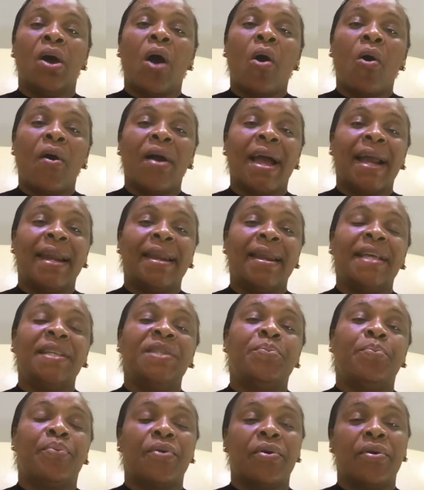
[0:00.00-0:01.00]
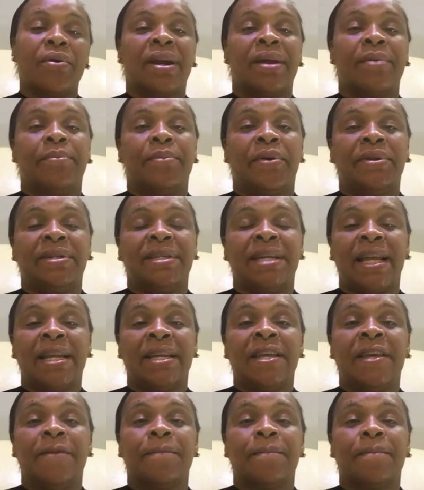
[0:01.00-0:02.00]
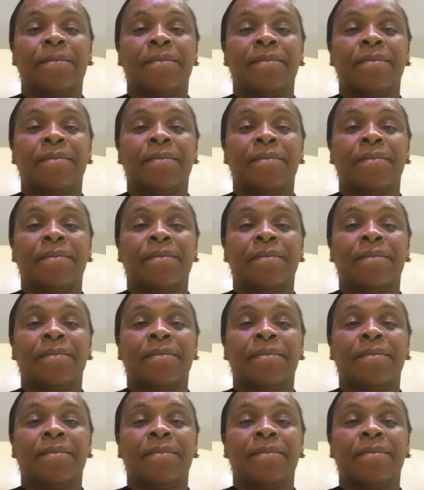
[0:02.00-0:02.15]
Organize program on that day.